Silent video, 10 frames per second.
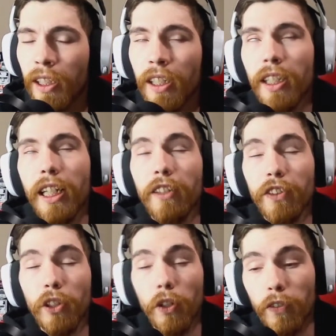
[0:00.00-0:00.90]
that if you're
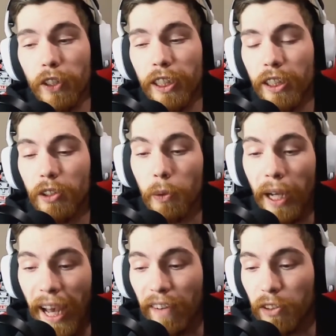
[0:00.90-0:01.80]
over it, you
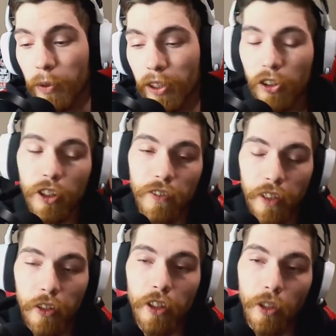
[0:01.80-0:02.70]
have to register. If you're under
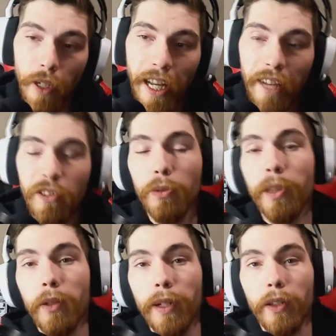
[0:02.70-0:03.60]
it, you don't have to, but I'd
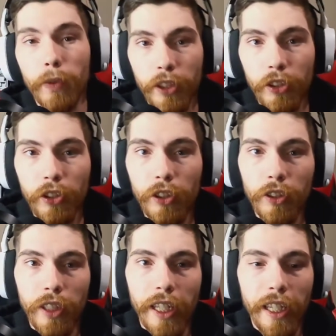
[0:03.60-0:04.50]
rather register
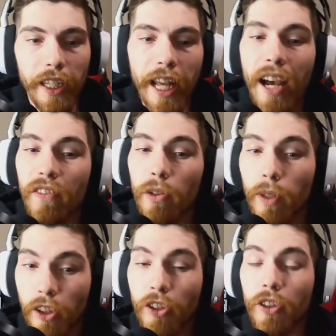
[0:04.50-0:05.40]
and have it
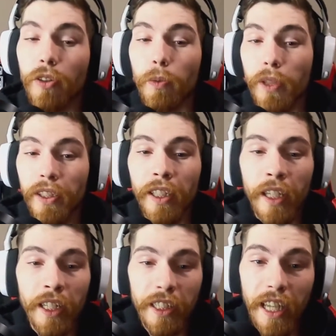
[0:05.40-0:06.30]
registered with
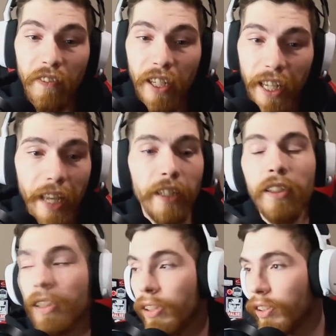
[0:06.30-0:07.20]
the FAA.
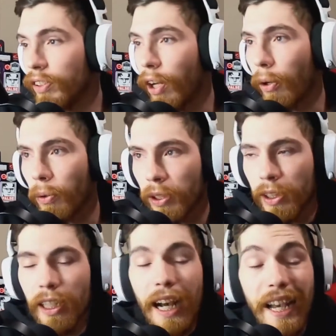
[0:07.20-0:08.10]
So
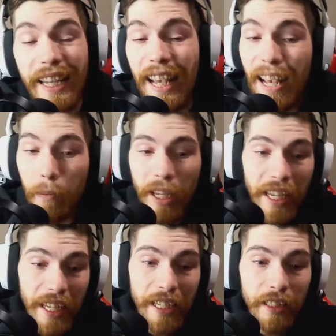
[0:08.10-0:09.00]
I am
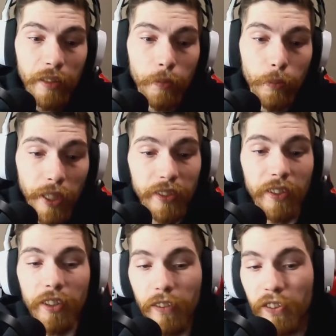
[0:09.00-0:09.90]
in process
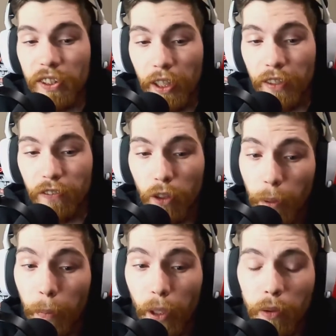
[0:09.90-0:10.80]
of studying for my
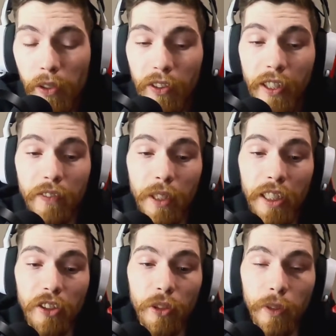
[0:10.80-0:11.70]
Part 107. I just
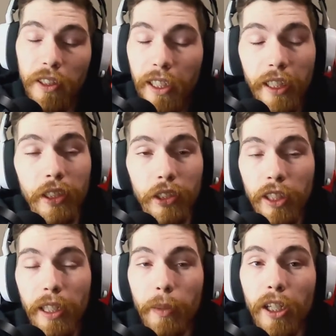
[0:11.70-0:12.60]
don't want to take it until I
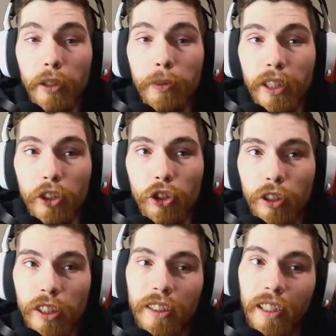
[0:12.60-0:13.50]
am 100% sure,
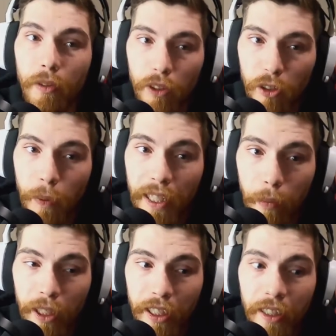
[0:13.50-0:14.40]
because I don't want to spend that money,